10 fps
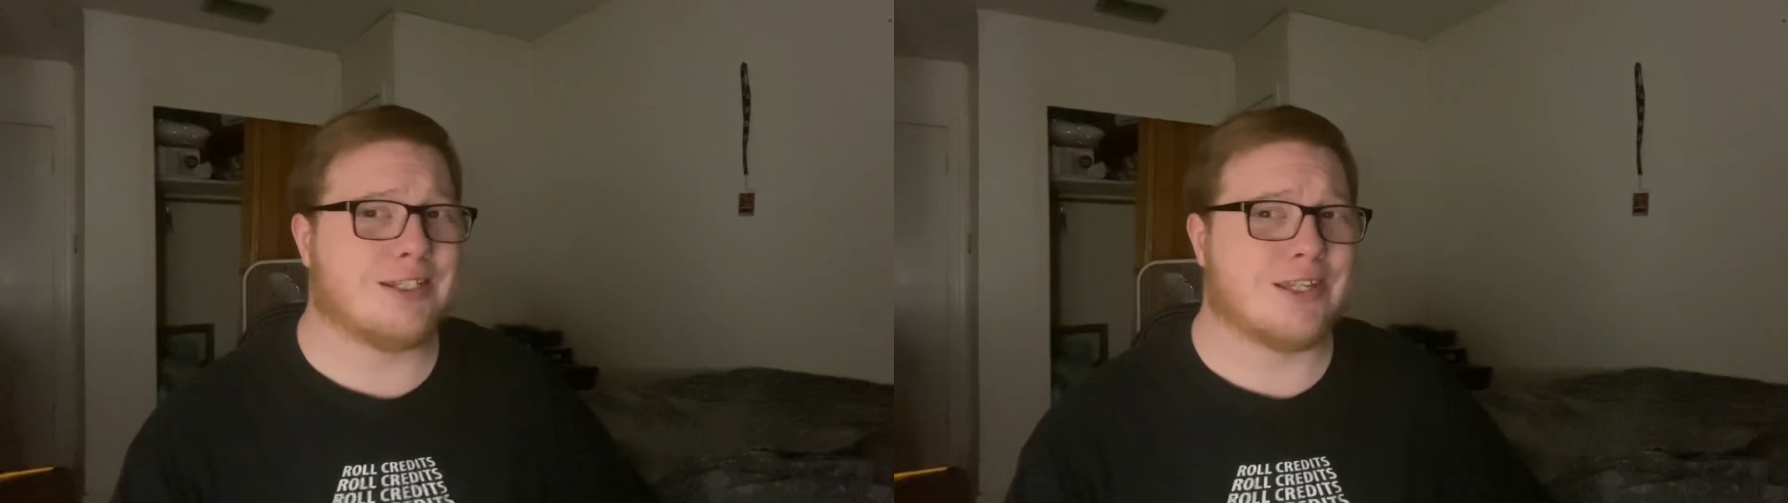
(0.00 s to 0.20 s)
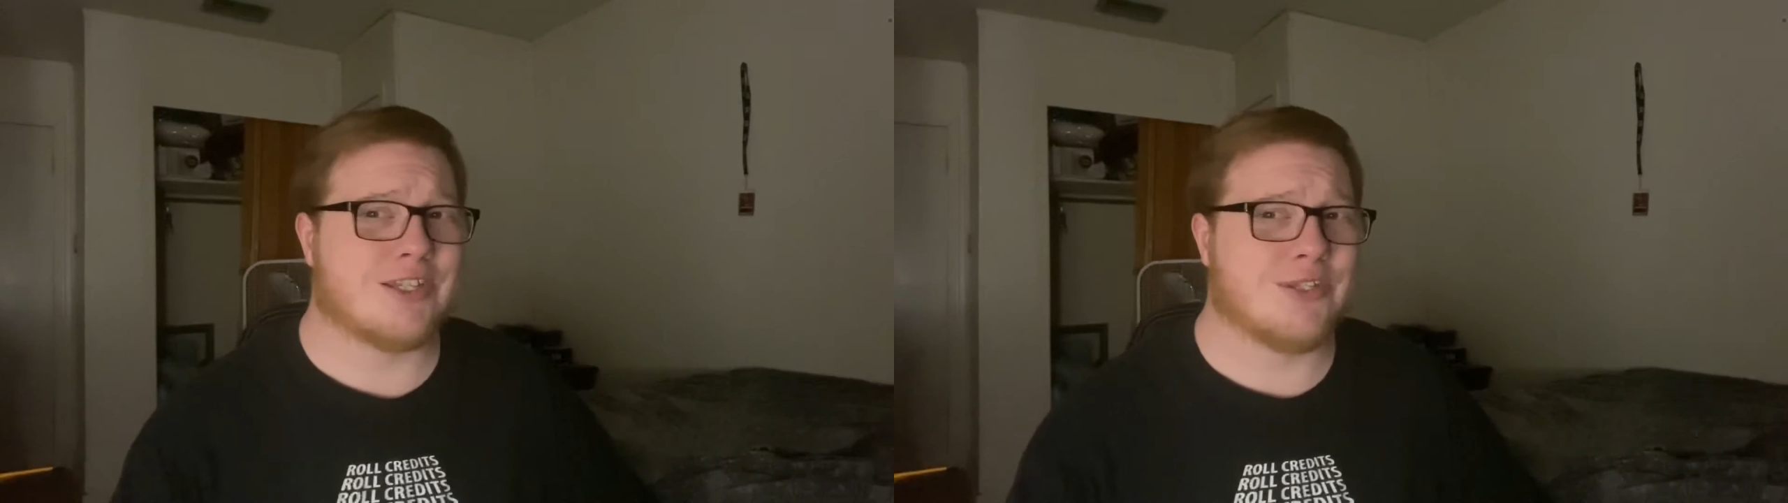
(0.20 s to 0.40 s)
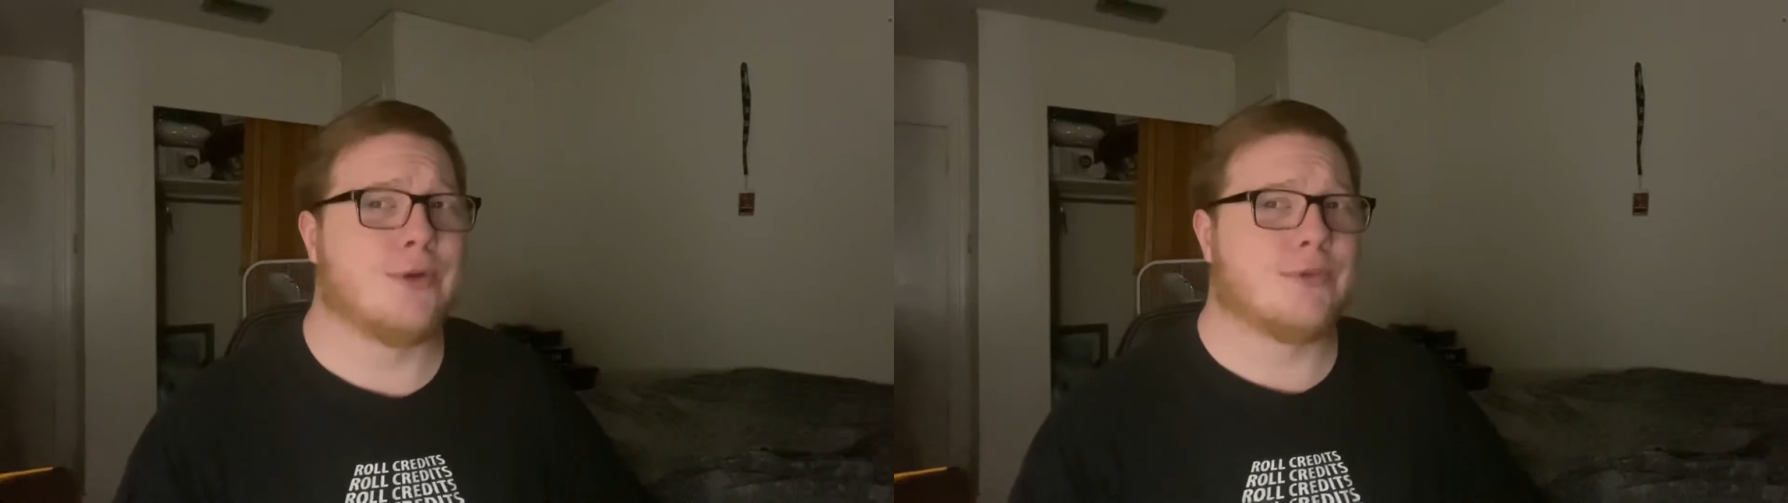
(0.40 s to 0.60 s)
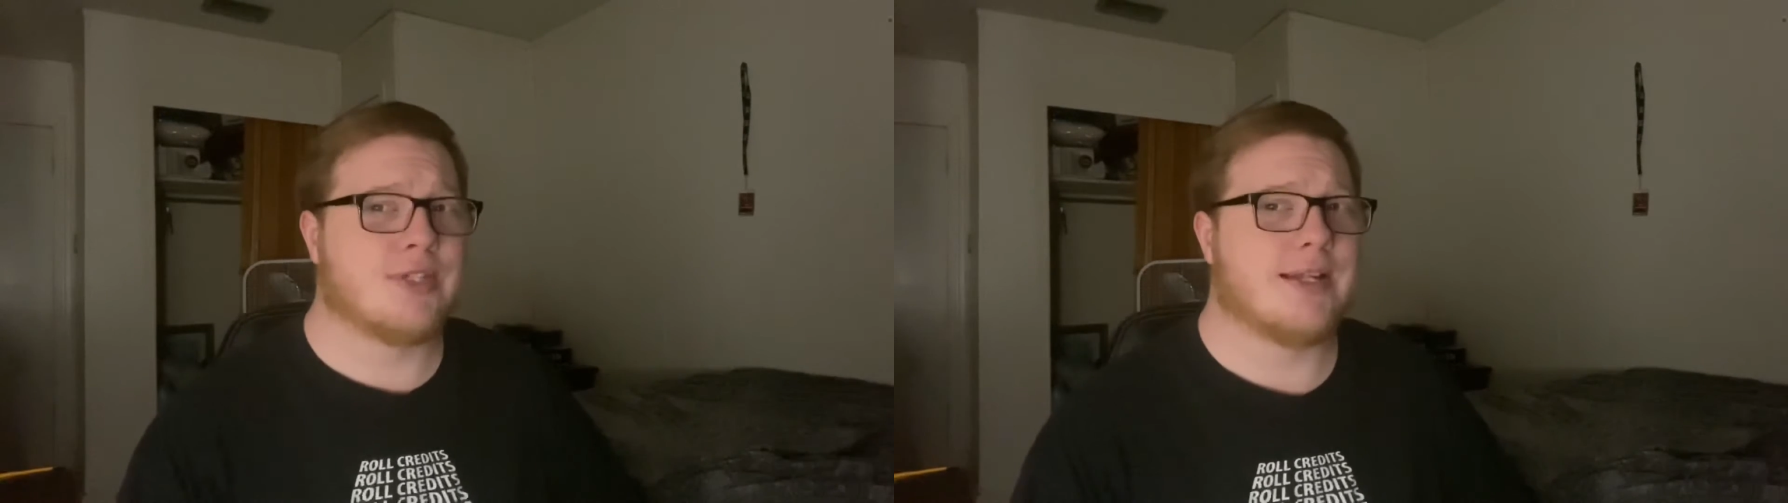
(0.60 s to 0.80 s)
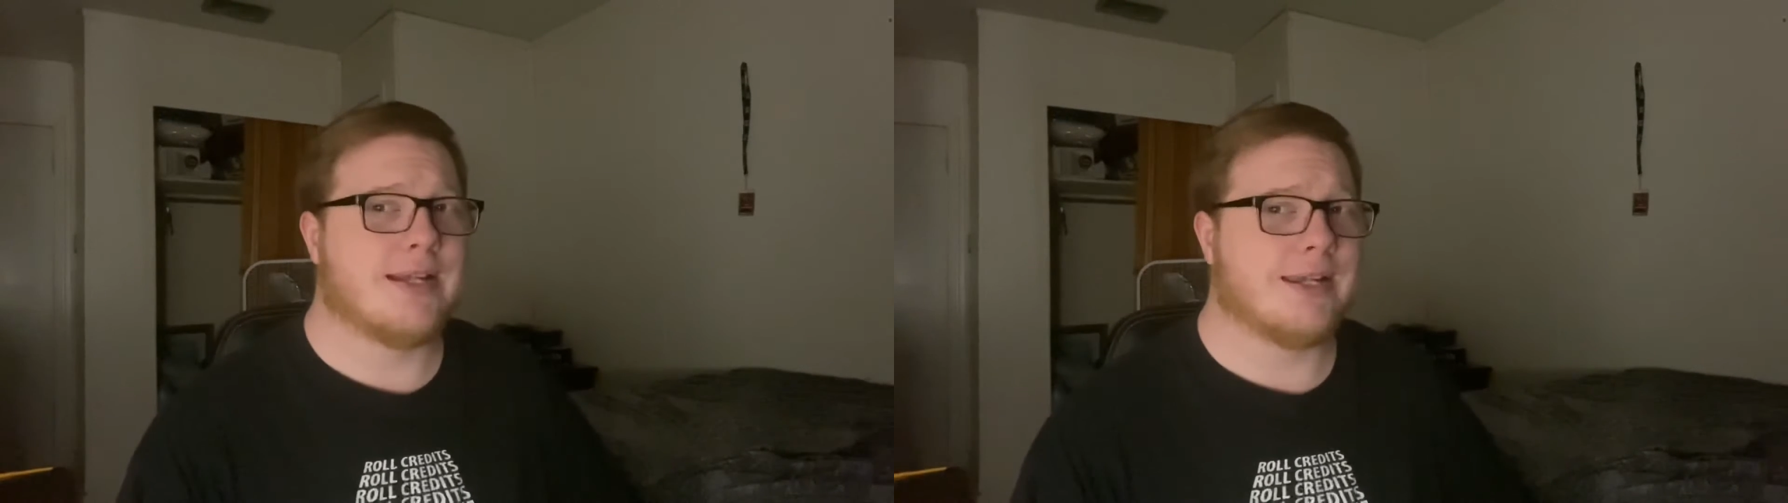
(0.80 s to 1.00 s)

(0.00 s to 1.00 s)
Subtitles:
a snow setting,